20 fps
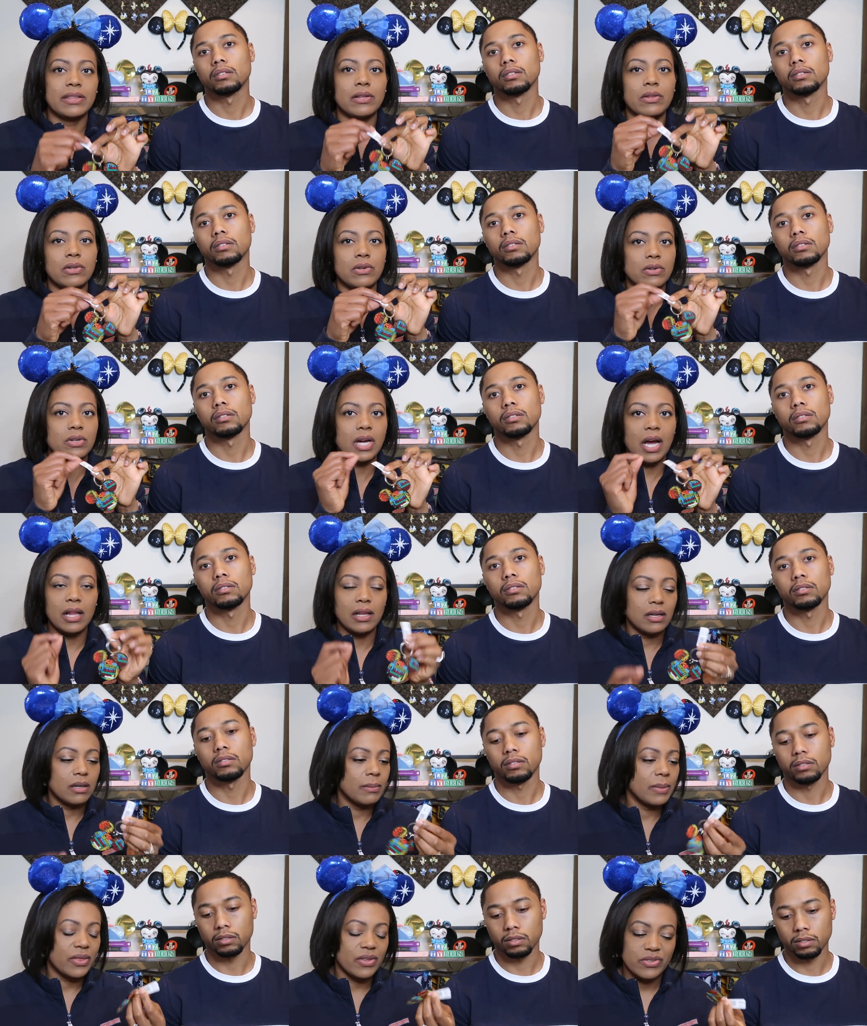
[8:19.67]
Speaker 1: like the little color,
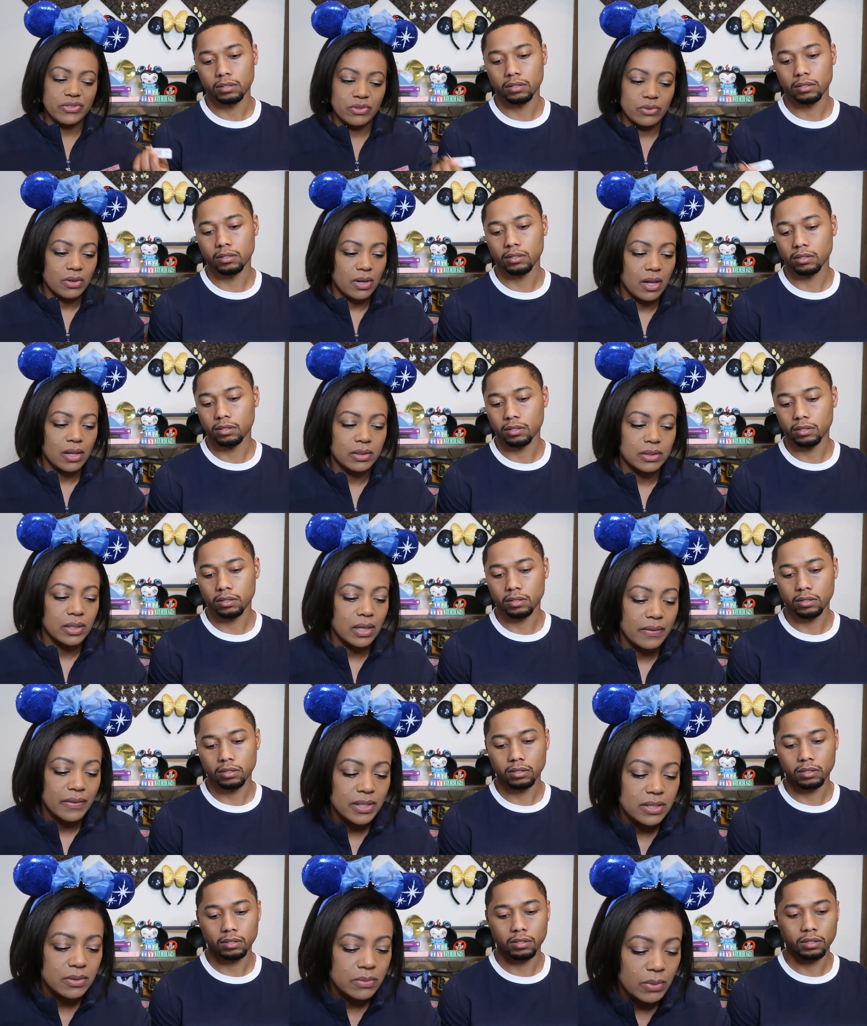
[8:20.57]
but there's no color on
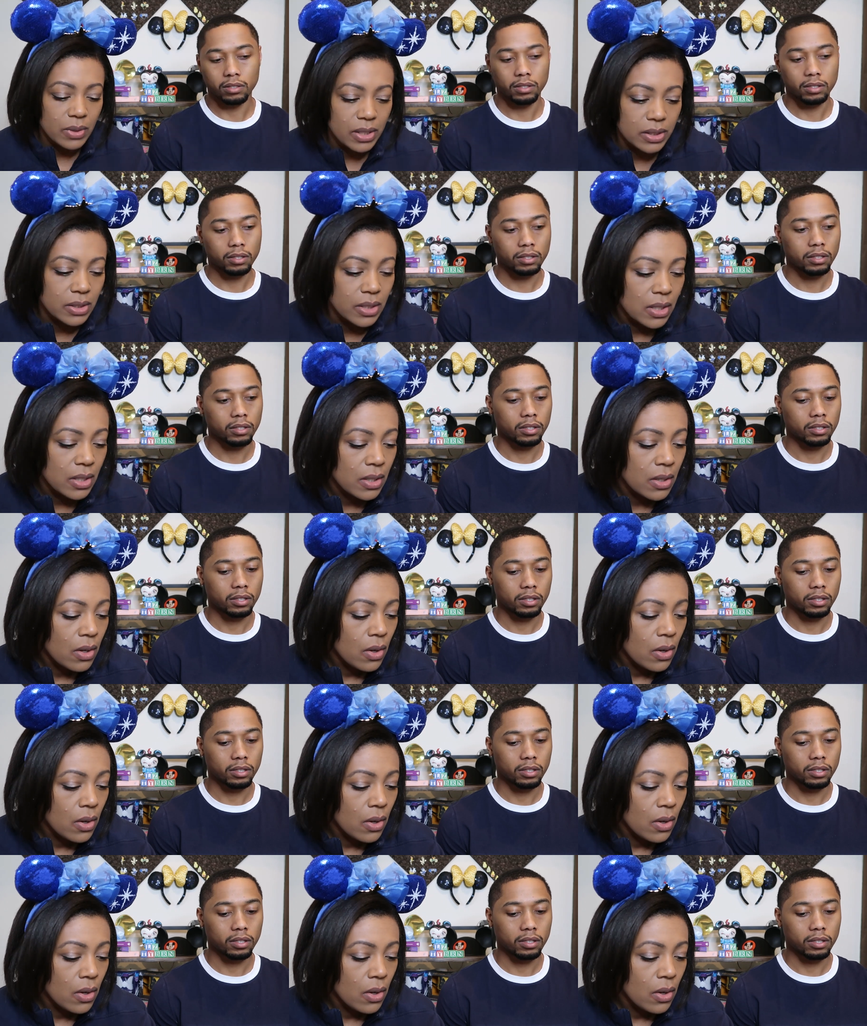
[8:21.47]
this one,